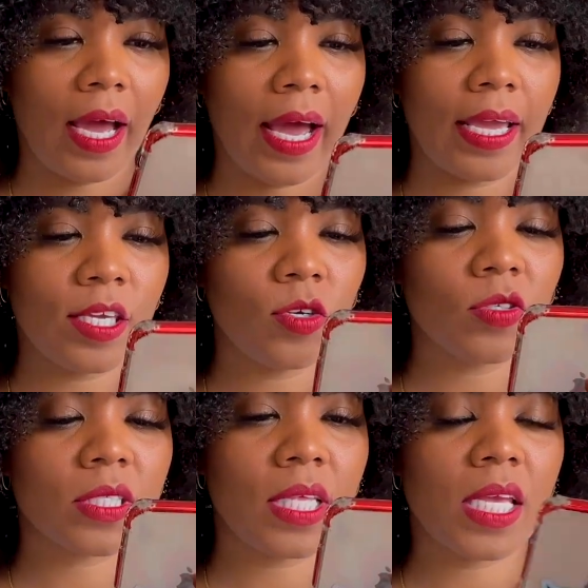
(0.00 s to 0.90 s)
I
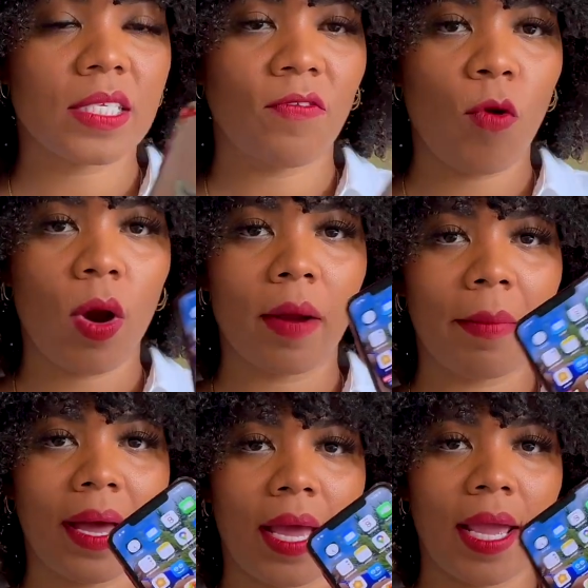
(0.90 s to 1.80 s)
use this for
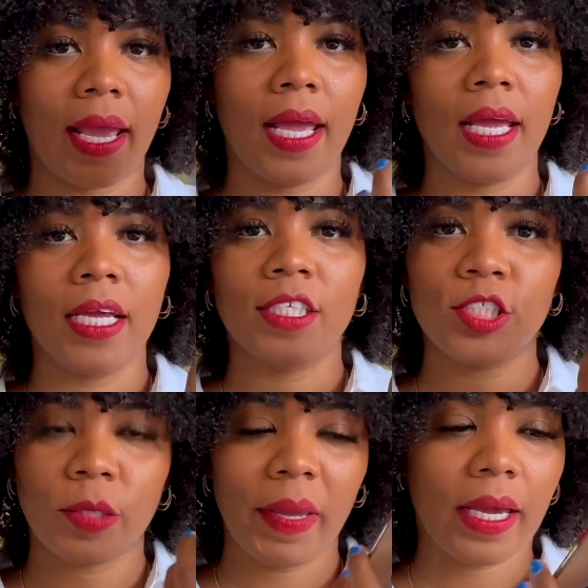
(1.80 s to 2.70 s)
my
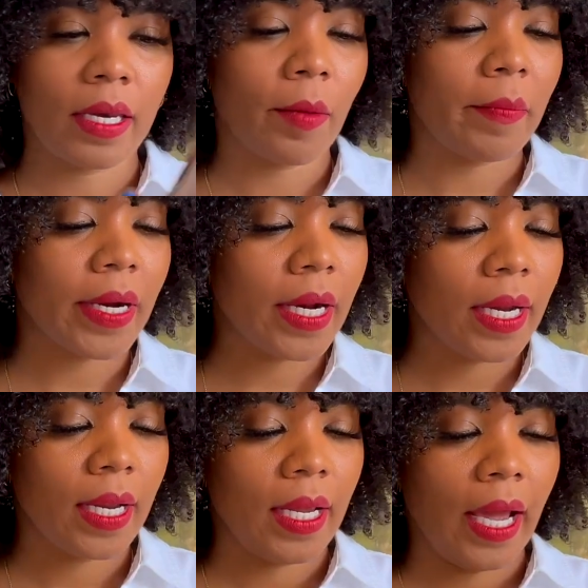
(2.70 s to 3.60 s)
Jamaica number
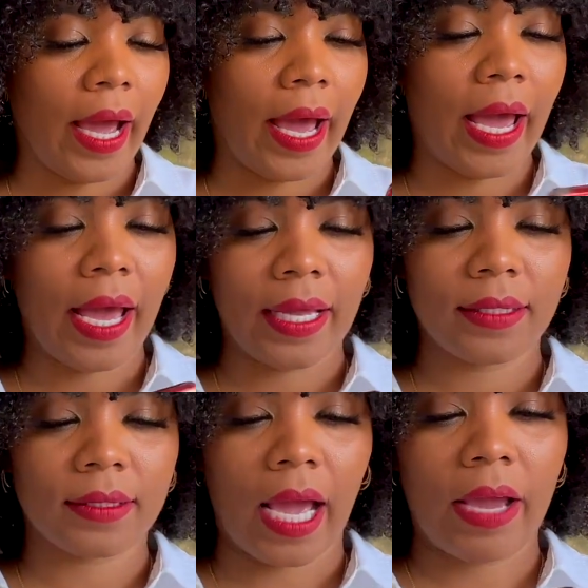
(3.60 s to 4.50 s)

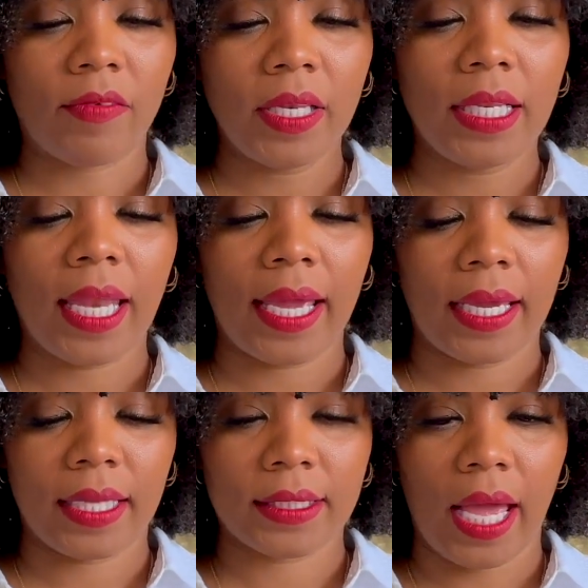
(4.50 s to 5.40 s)
and I really like
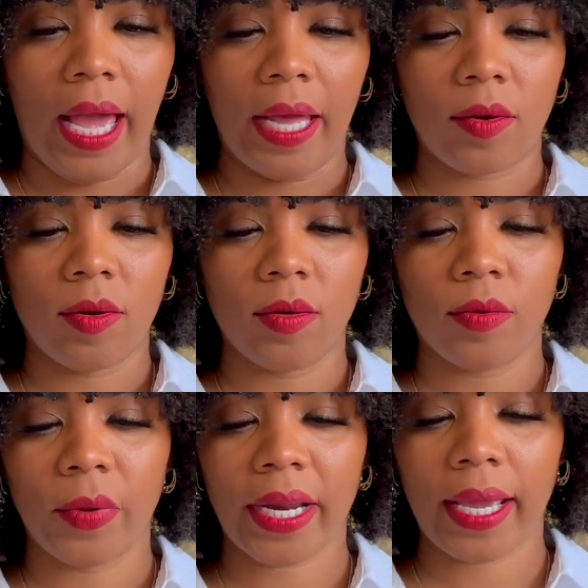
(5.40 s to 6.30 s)
it. And
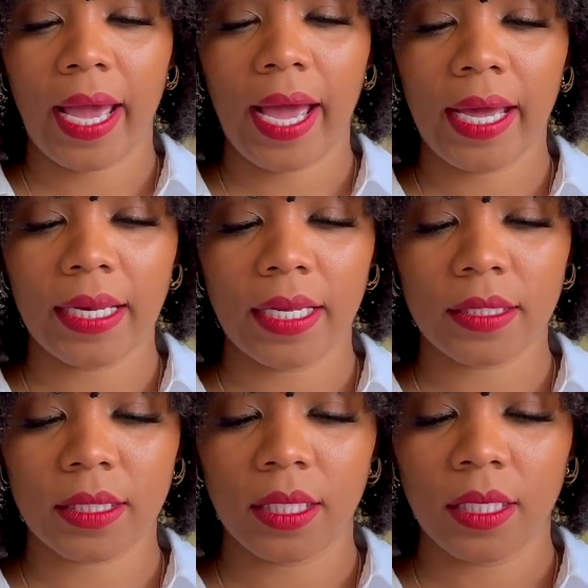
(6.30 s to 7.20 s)
when I had it,